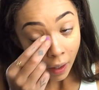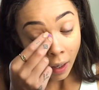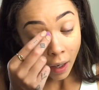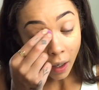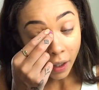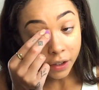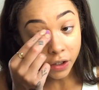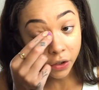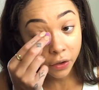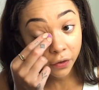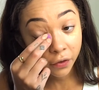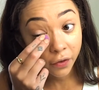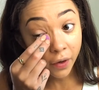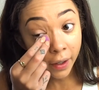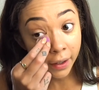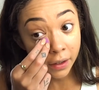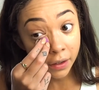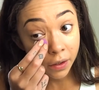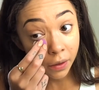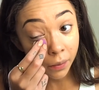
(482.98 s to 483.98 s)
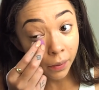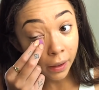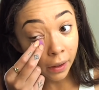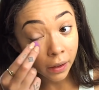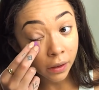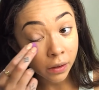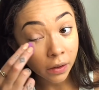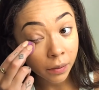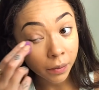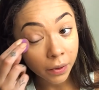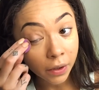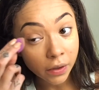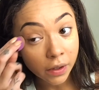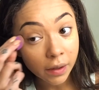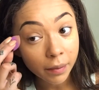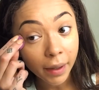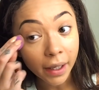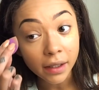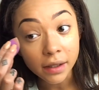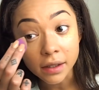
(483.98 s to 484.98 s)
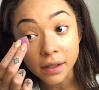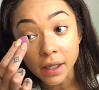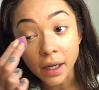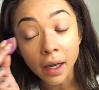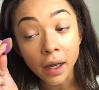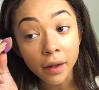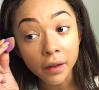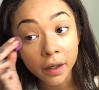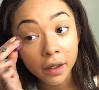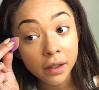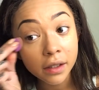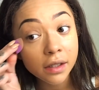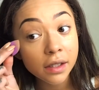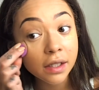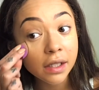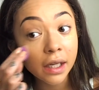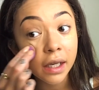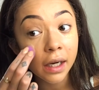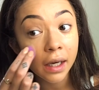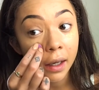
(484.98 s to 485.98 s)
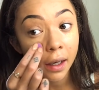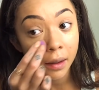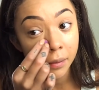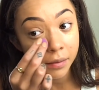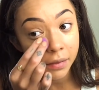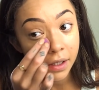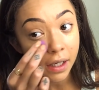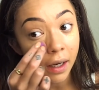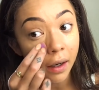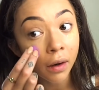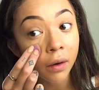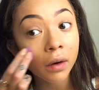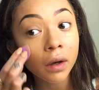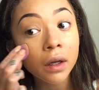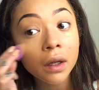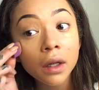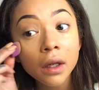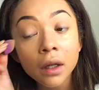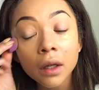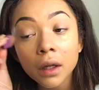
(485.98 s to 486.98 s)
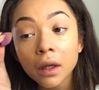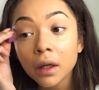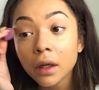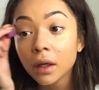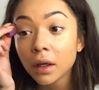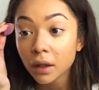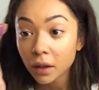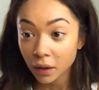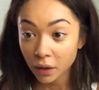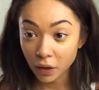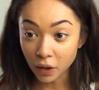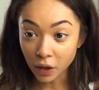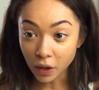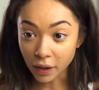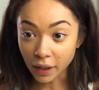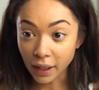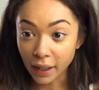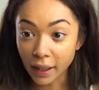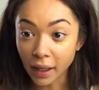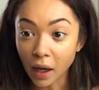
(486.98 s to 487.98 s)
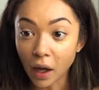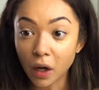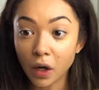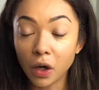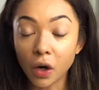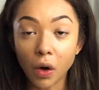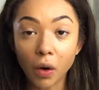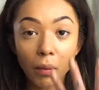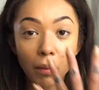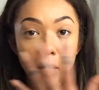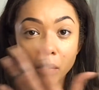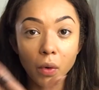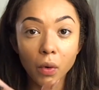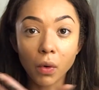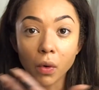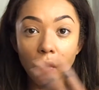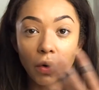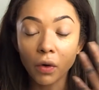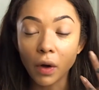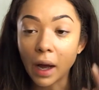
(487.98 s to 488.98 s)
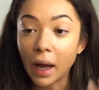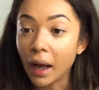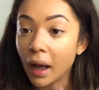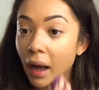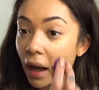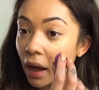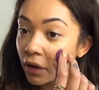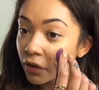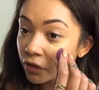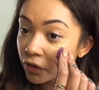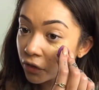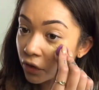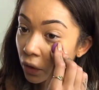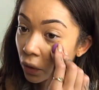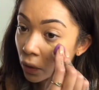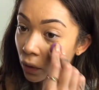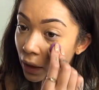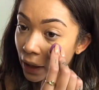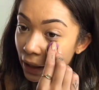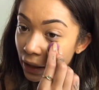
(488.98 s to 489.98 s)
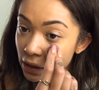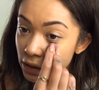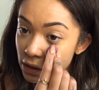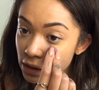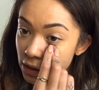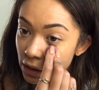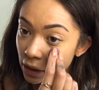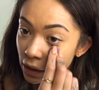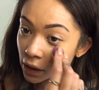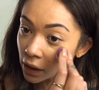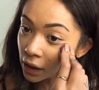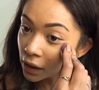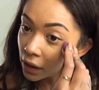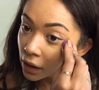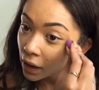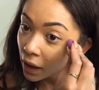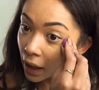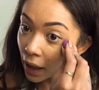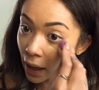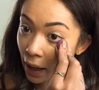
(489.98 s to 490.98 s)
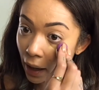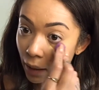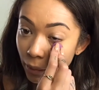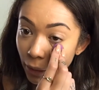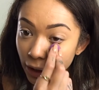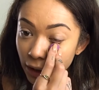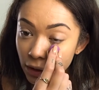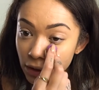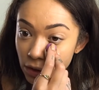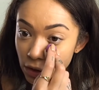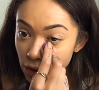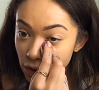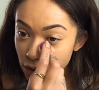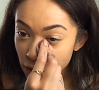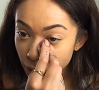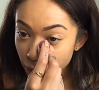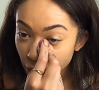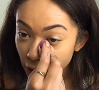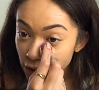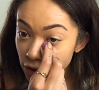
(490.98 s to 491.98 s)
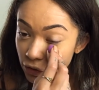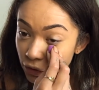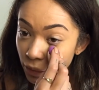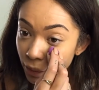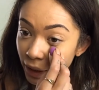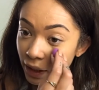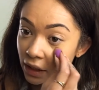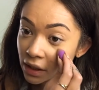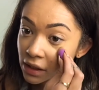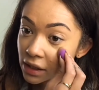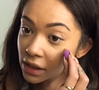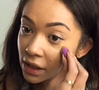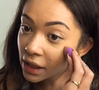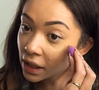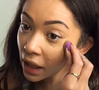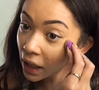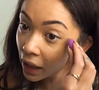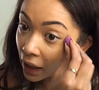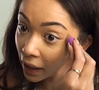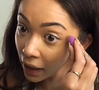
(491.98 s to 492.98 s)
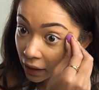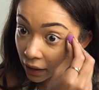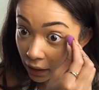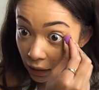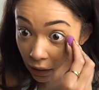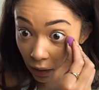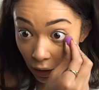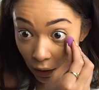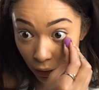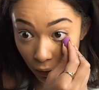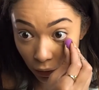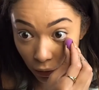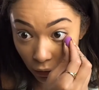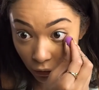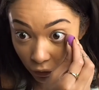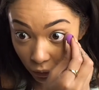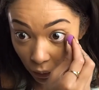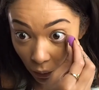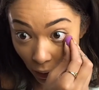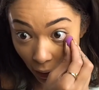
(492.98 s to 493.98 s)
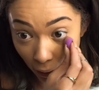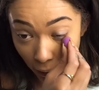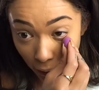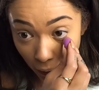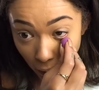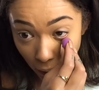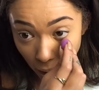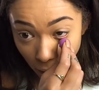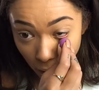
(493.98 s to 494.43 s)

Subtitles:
I do find that when I use a beauty blender, the concealer comes out looking a lot more flawless. I used to use a brush for my concealer and it kind of went